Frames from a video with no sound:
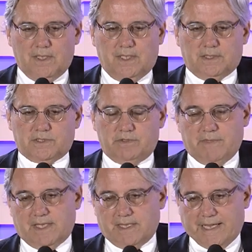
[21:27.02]
is to
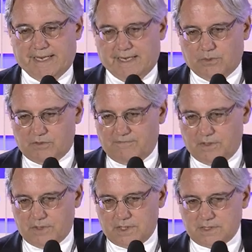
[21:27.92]
make that our
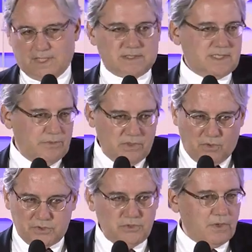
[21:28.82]
focus. Not to say we
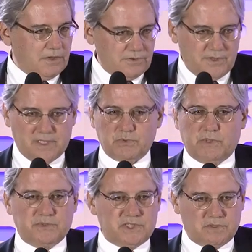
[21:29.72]
won't do other things.
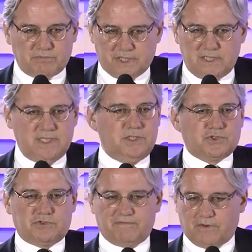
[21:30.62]
We will still bring
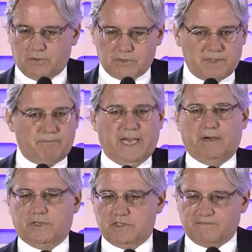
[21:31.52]
teachers forward and
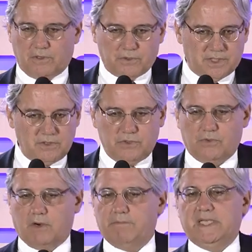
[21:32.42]
parents forward and
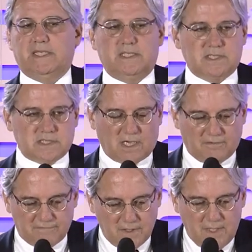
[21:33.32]
do our media
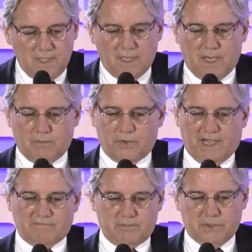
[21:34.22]
stuff. We
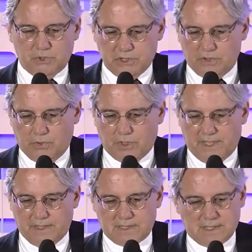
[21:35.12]
have a built-in
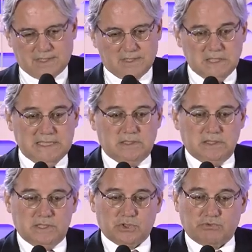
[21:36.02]
audience at the Legal
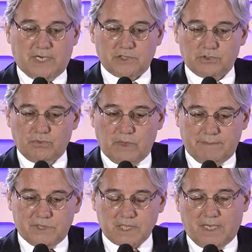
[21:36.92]
Insurrection
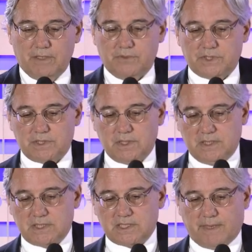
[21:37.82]
website, which is
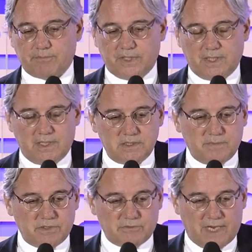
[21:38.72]
separate and has
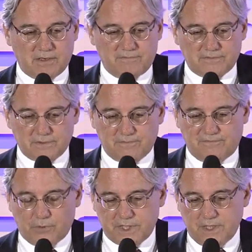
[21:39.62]
been around for
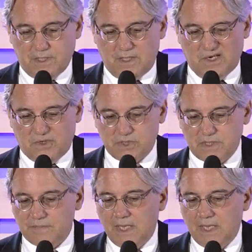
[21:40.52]
14 years.